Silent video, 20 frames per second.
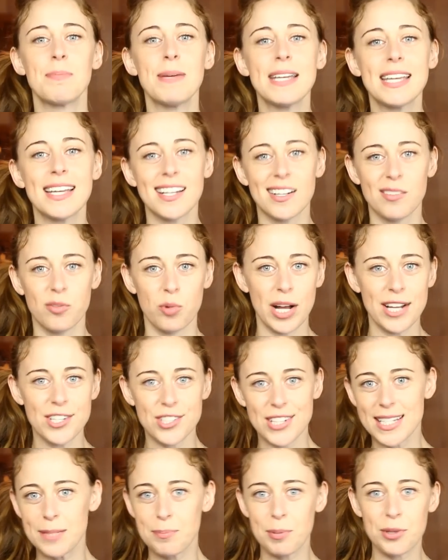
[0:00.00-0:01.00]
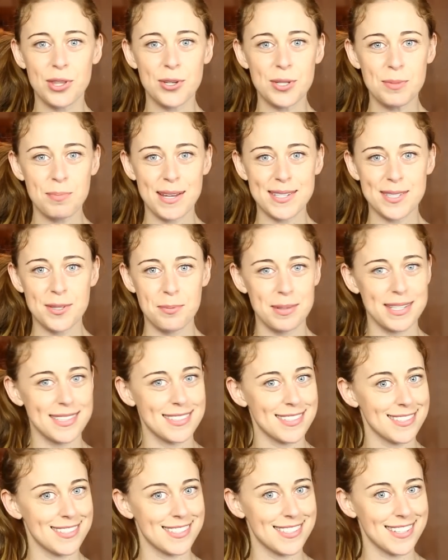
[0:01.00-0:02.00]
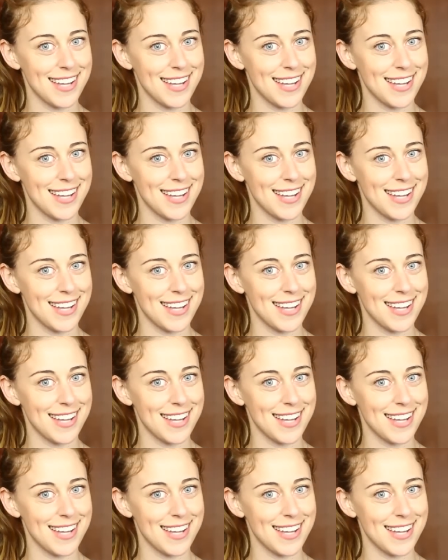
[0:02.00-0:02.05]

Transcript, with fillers: Speaking of which, let's put those puzzle pieces